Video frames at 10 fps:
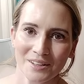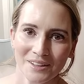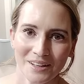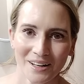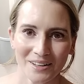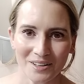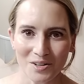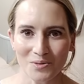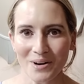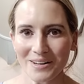uh, that
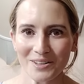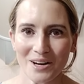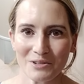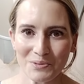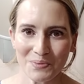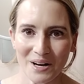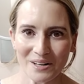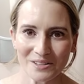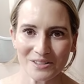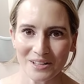go right along with the
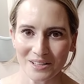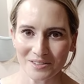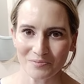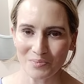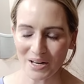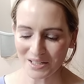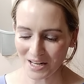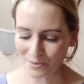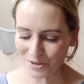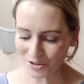products that may
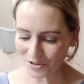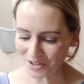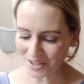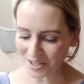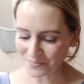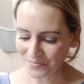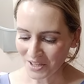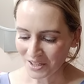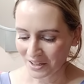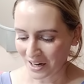damage your skin.
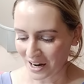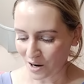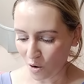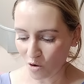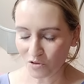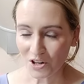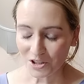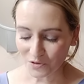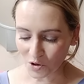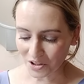Uh, over
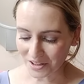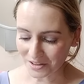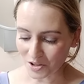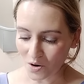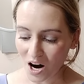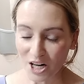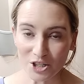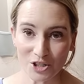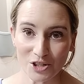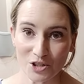exfoliant, so
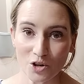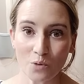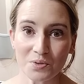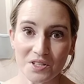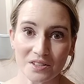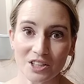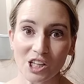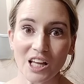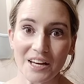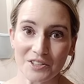harsh soaps and
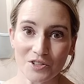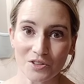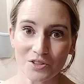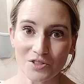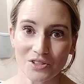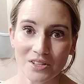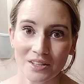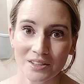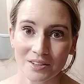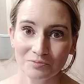cleansers
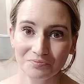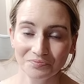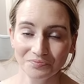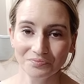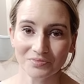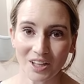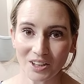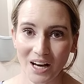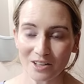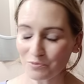a
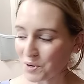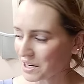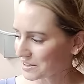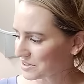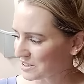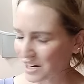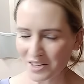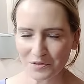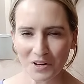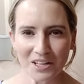lot of products. It's hard
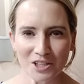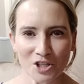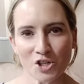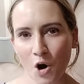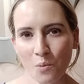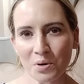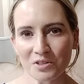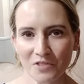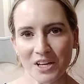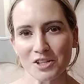to find a soap,
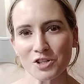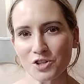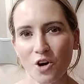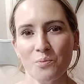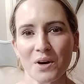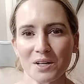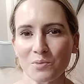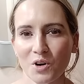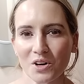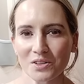face soap
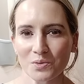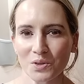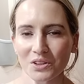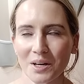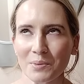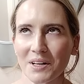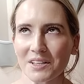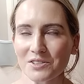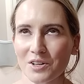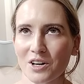anymore. They're really, I mean, I
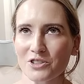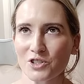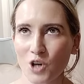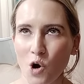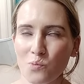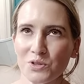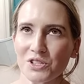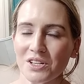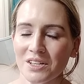guess there are soaps,